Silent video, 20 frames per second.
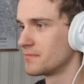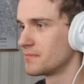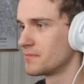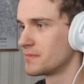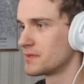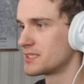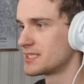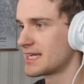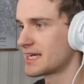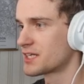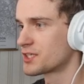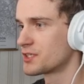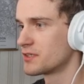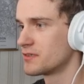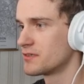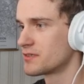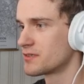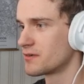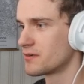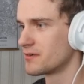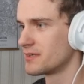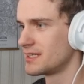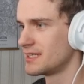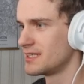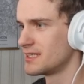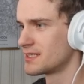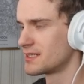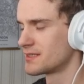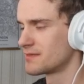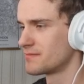sections, or
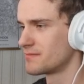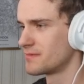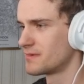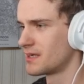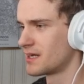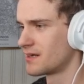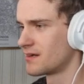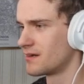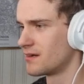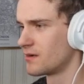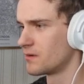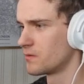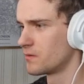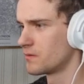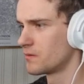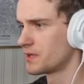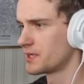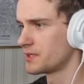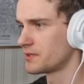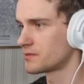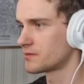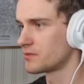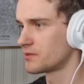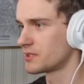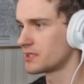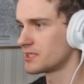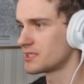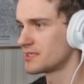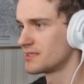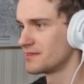these, I don't know, what do you call
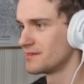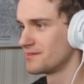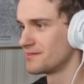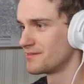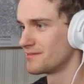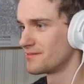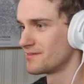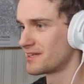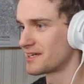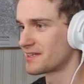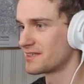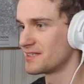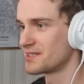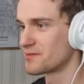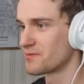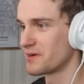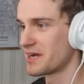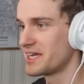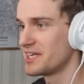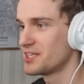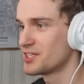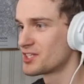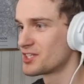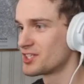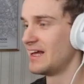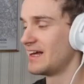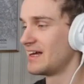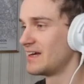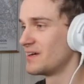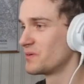these, like this
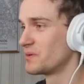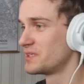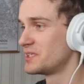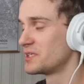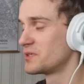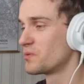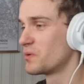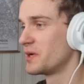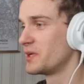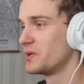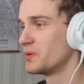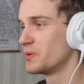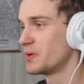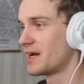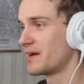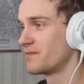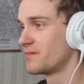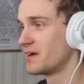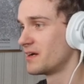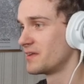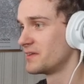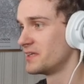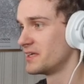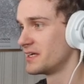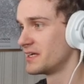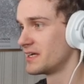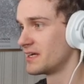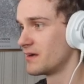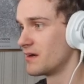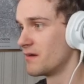range, which is when you have
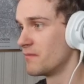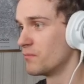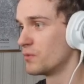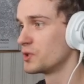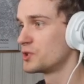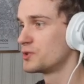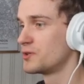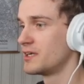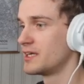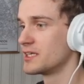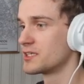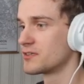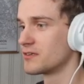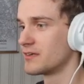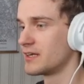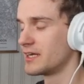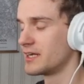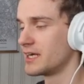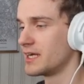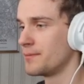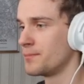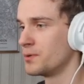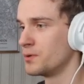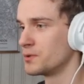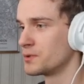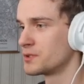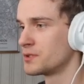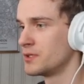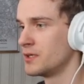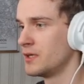the modulation
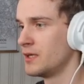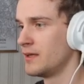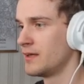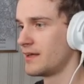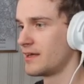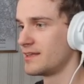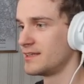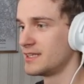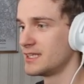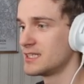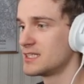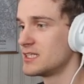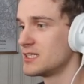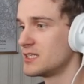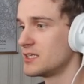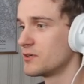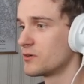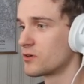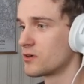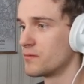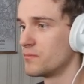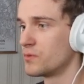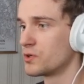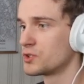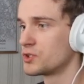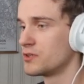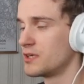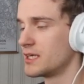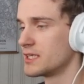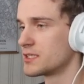enabled. And this is your
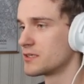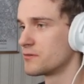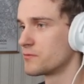modulation